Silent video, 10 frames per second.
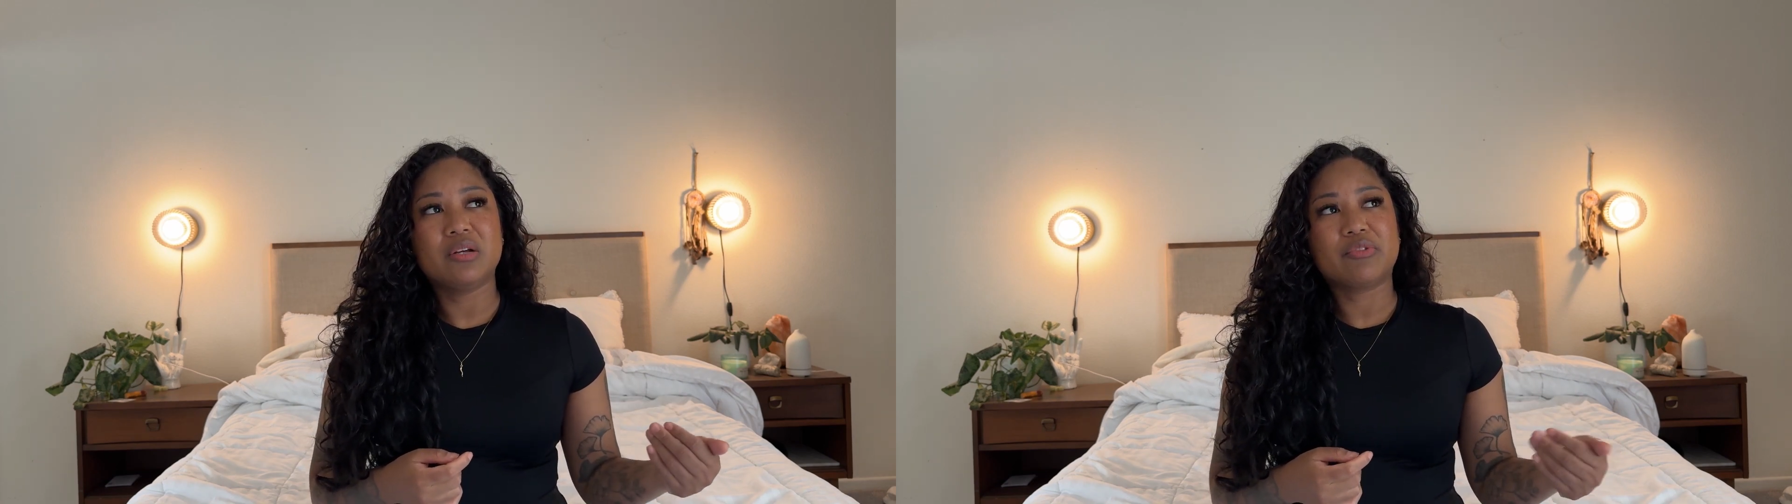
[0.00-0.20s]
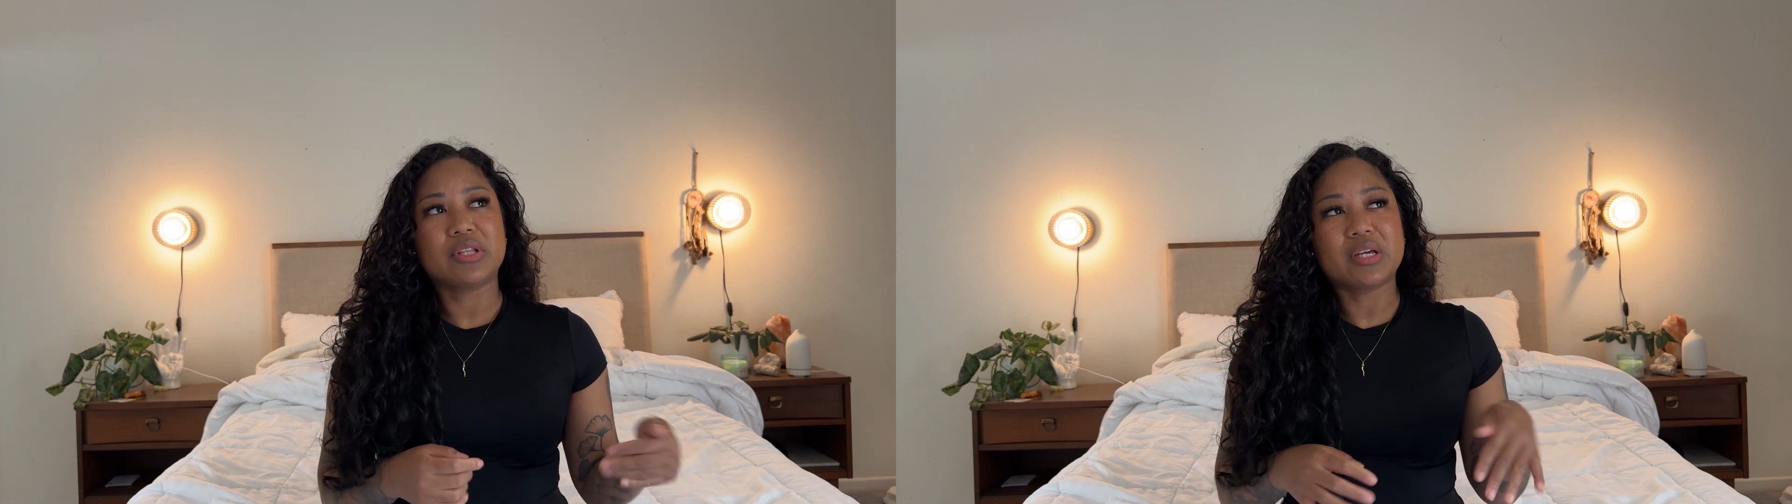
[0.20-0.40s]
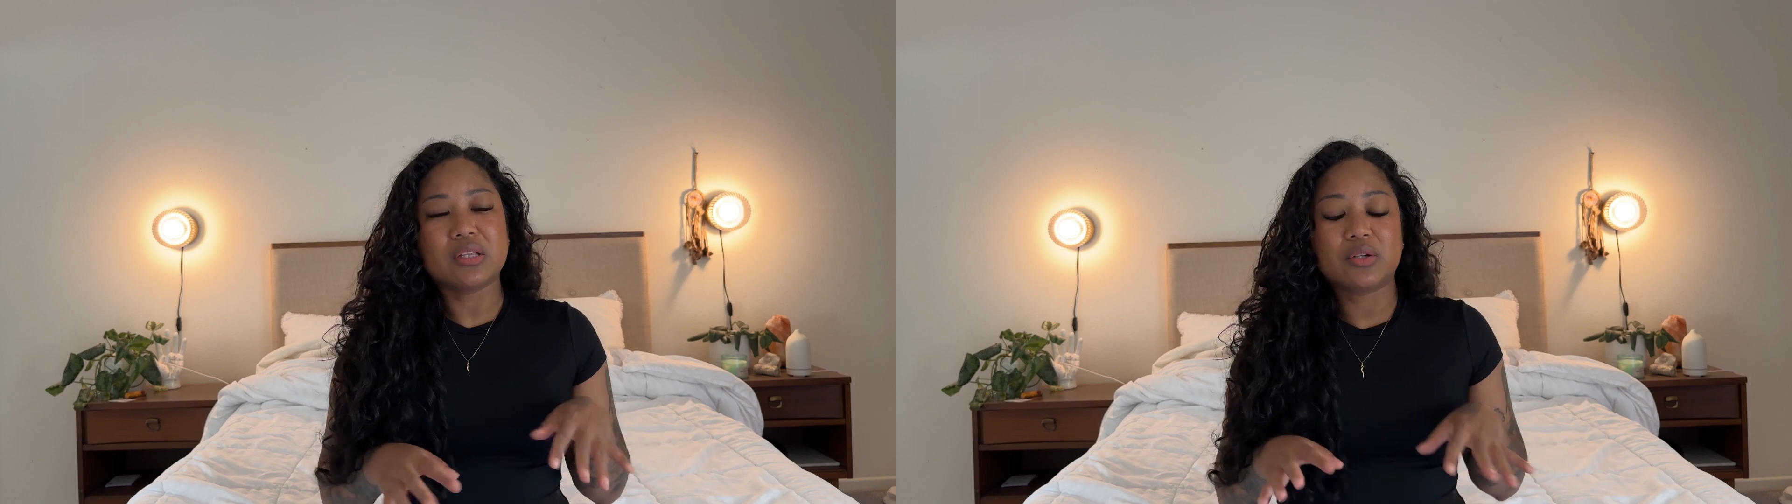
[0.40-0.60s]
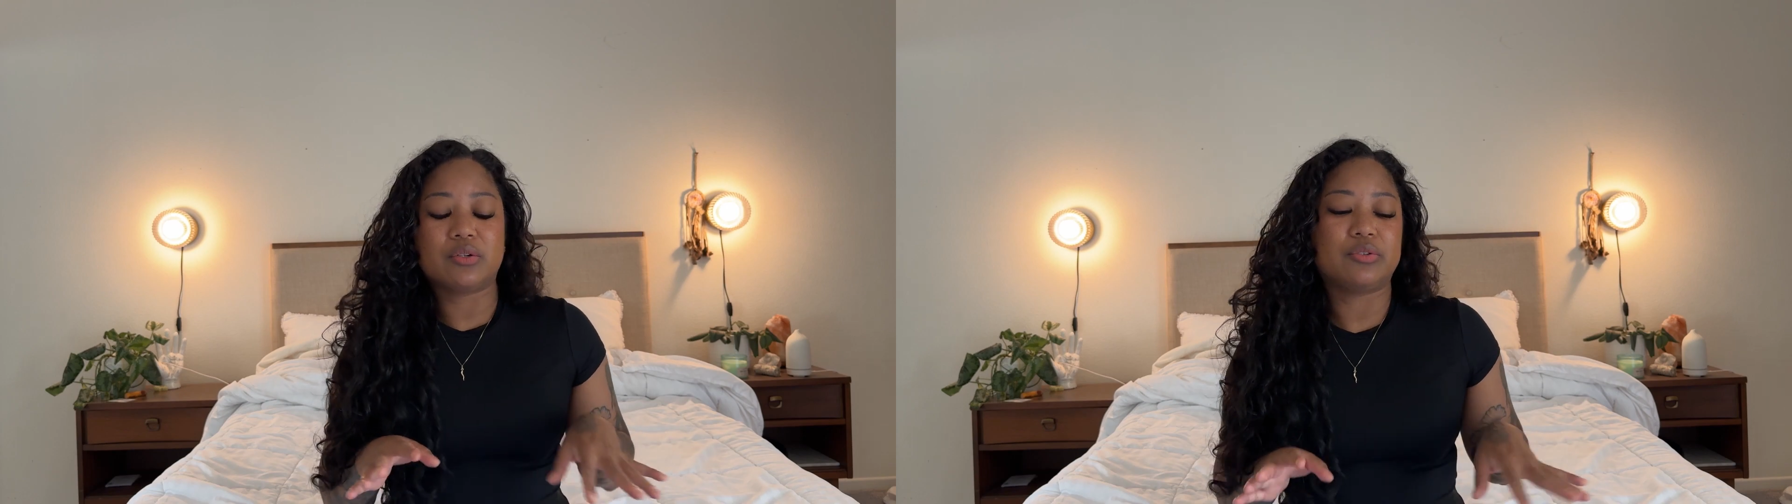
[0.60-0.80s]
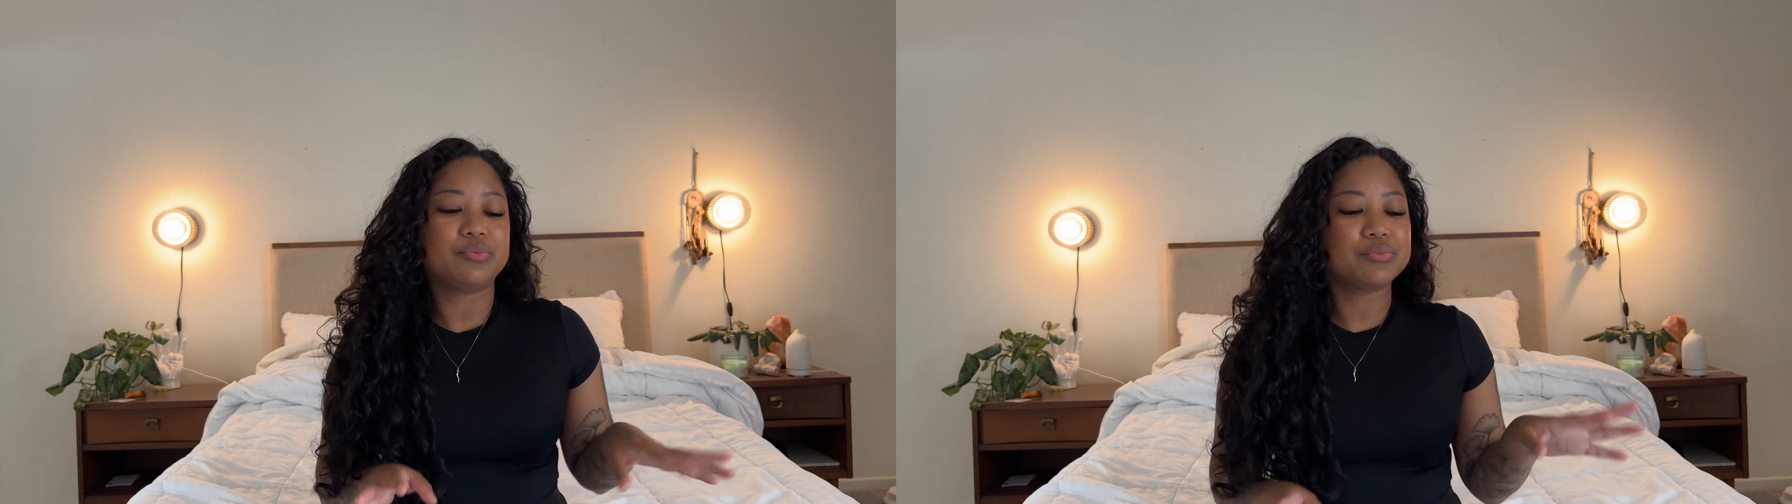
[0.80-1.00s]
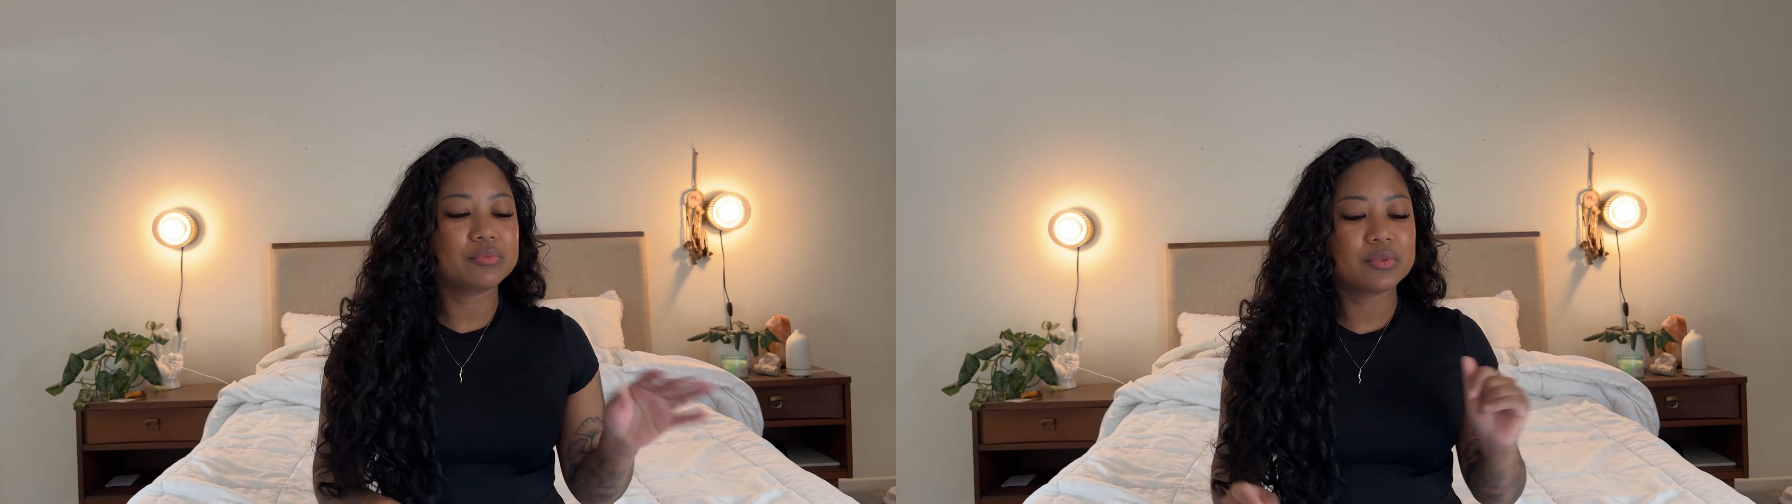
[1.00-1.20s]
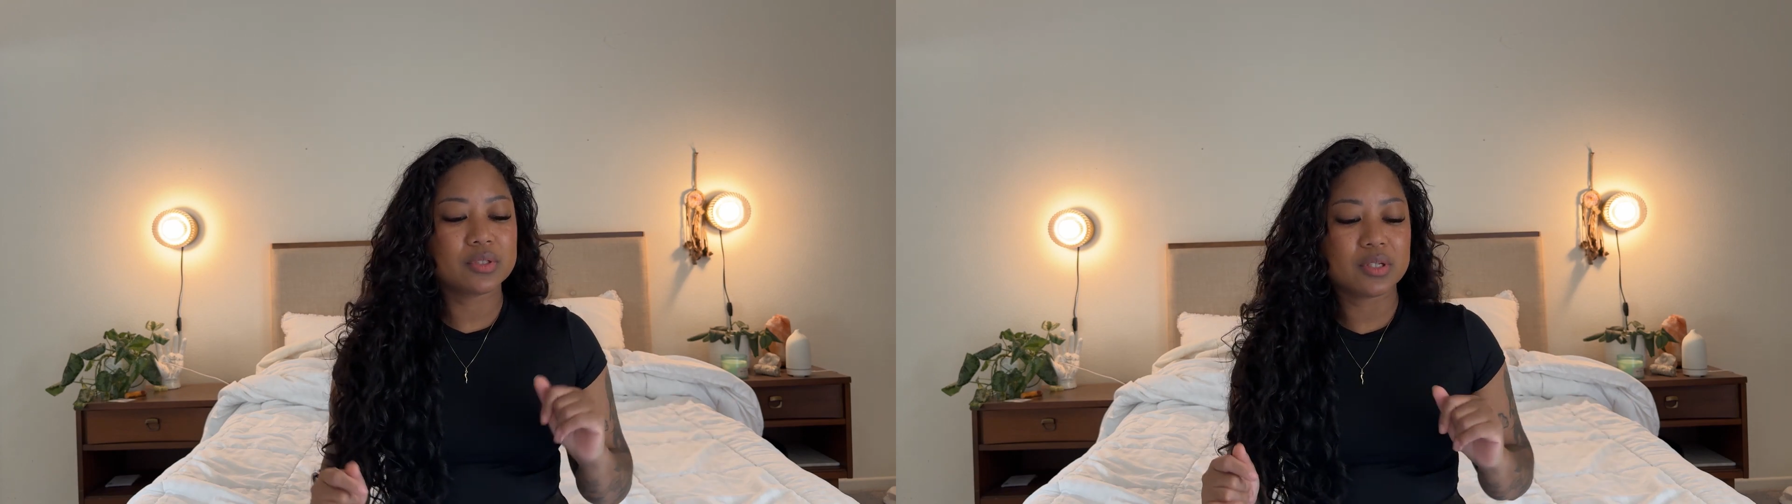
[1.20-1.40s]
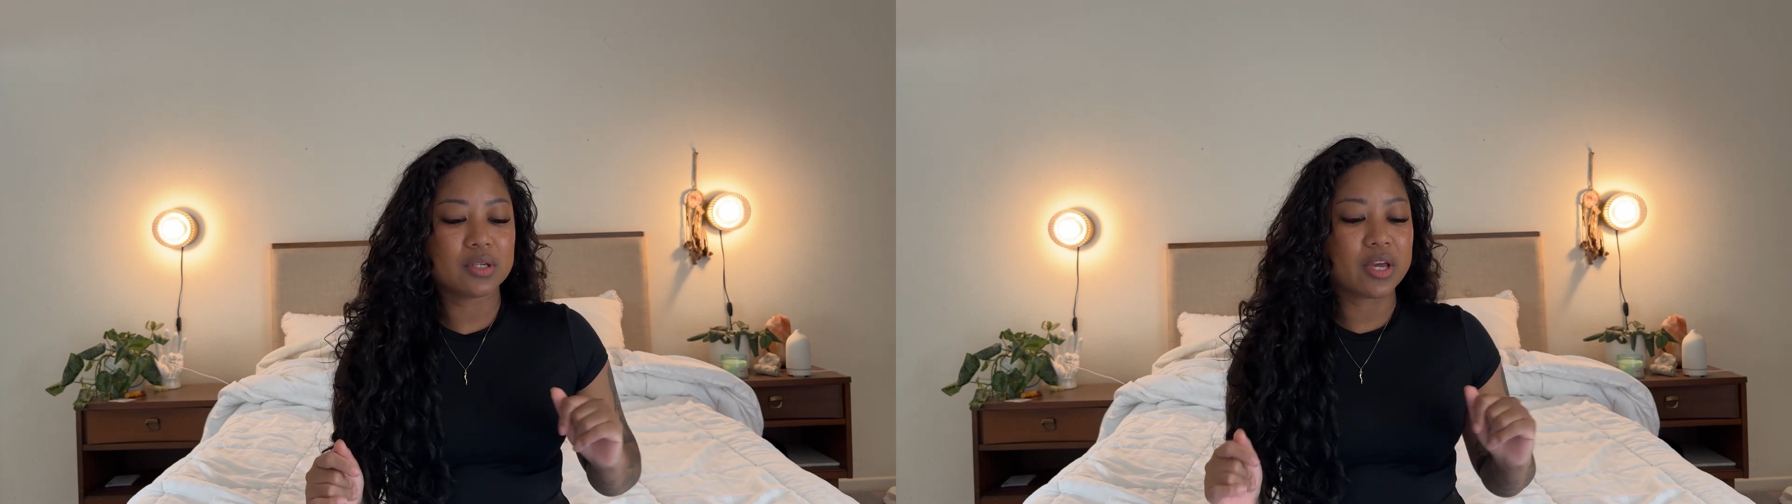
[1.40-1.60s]
for like a little
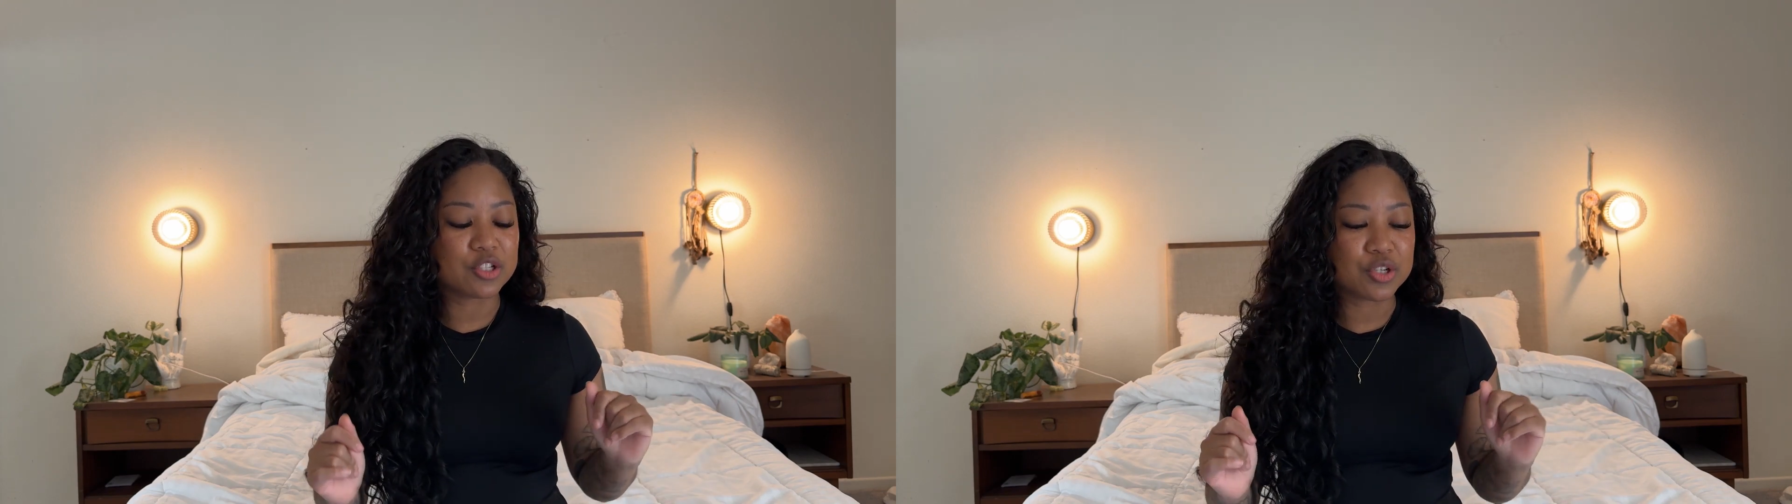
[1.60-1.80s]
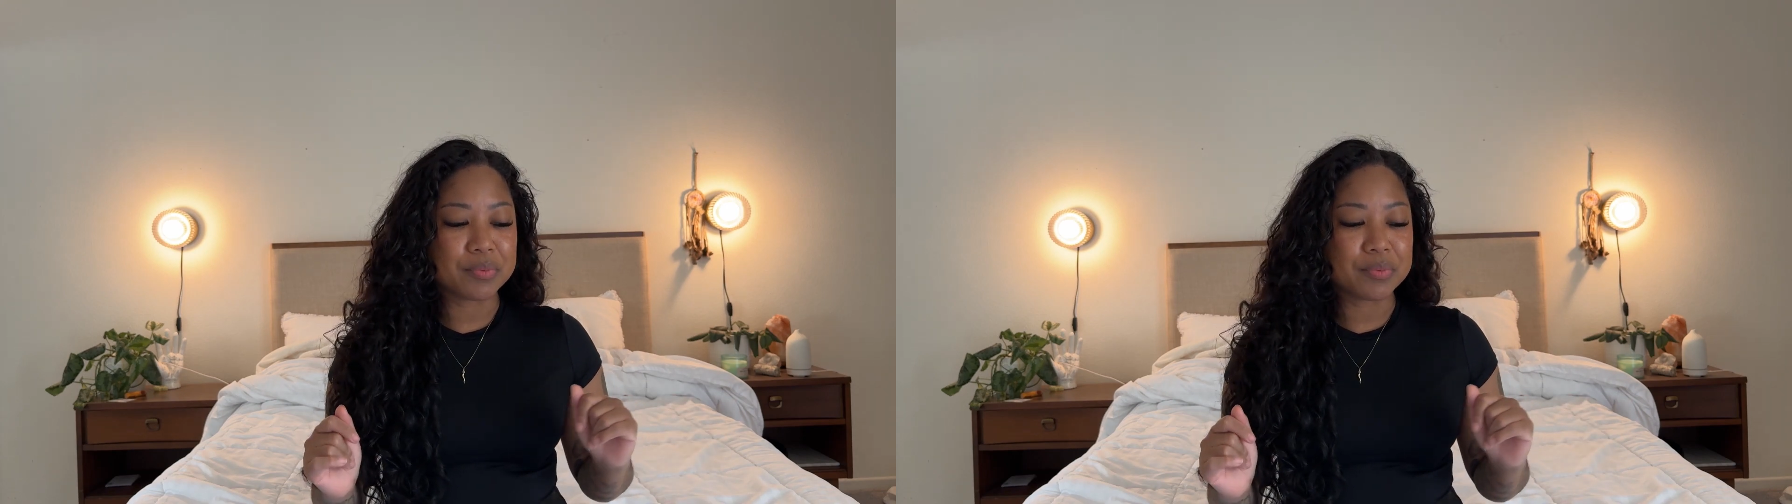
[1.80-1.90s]
catch